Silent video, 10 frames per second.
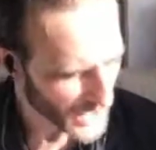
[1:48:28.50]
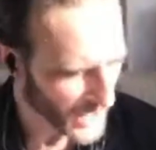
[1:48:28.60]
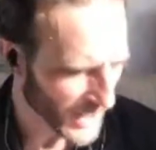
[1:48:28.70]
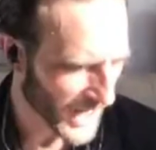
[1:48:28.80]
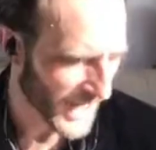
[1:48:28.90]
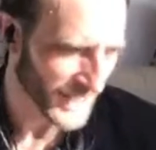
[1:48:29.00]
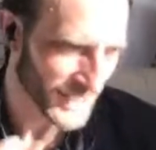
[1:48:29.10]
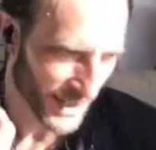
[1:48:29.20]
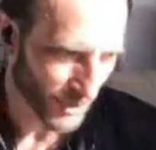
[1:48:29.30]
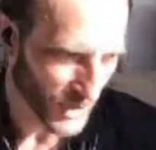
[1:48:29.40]
On the other
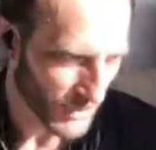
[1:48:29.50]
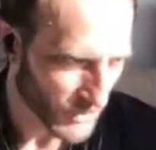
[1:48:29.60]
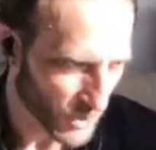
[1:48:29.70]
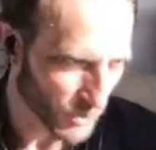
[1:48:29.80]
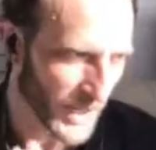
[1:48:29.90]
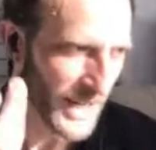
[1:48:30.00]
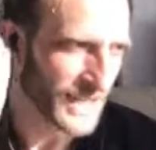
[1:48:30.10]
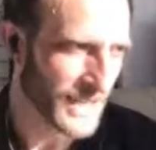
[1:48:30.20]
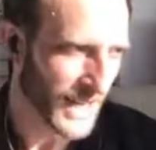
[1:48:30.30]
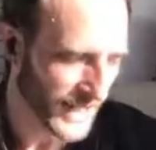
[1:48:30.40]
hand, there were some
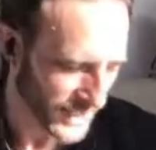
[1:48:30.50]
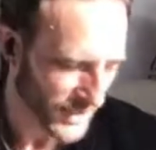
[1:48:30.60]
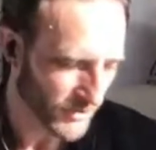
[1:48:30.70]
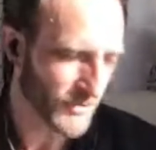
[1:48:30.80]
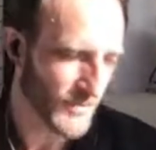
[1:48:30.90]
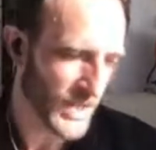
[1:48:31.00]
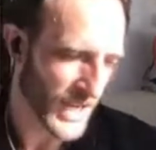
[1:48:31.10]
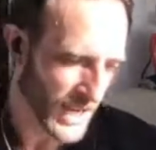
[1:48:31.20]
direct kind of